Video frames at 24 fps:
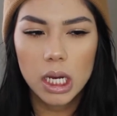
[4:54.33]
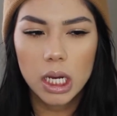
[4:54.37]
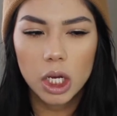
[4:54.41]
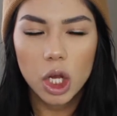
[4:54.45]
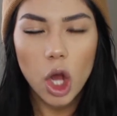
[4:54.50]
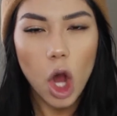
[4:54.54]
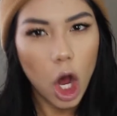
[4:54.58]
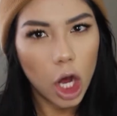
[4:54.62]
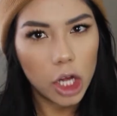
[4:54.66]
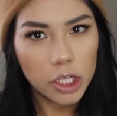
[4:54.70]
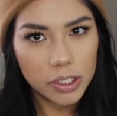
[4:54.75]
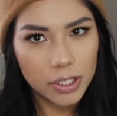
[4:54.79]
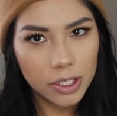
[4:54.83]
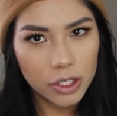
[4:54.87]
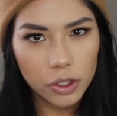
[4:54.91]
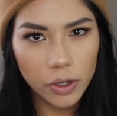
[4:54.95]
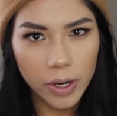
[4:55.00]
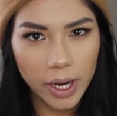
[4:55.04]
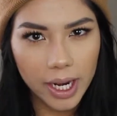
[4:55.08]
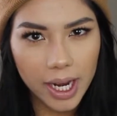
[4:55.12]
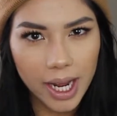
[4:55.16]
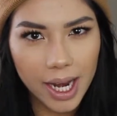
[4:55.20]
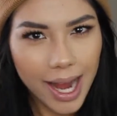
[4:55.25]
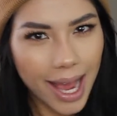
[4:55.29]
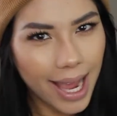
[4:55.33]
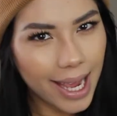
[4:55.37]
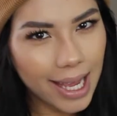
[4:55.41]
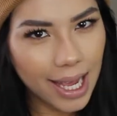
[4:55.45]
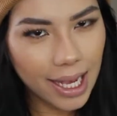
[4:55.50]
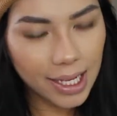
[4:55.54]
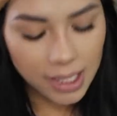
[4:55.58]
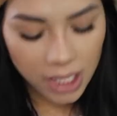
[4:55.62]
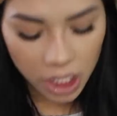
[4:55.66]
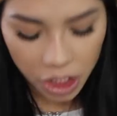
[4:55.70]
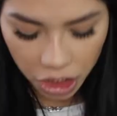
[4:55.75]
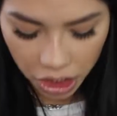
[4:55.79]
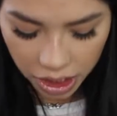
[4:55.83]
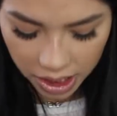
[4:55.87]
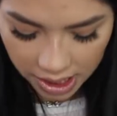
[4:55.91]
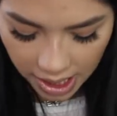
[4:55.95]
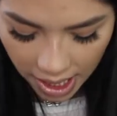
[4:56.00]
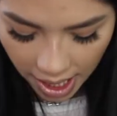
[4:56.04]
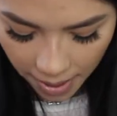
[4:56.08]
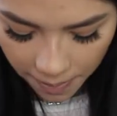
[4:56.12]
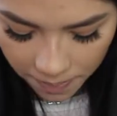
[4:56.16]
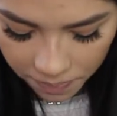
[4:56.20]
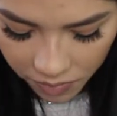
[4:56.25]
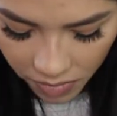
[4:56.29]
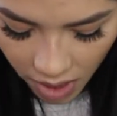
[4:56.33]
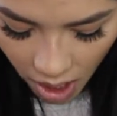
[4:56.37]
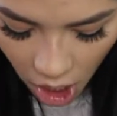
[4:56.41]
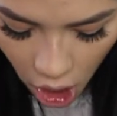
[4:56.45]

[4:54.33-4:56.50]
concentrated, I guess I should say.